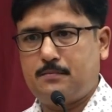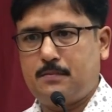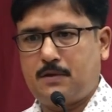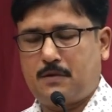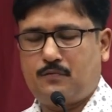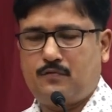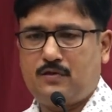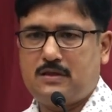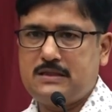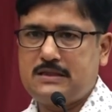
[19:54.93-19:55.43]
But
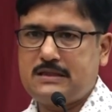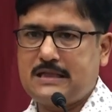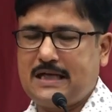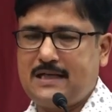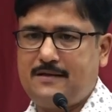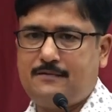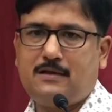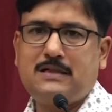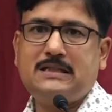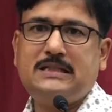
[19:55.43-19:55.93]
once
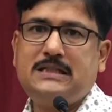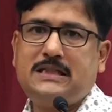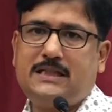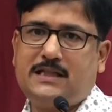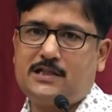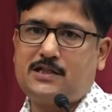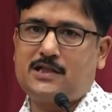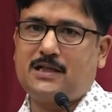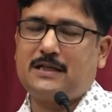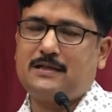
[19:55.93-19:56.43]
I was in
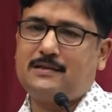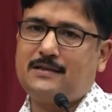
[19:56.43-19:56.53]
H R,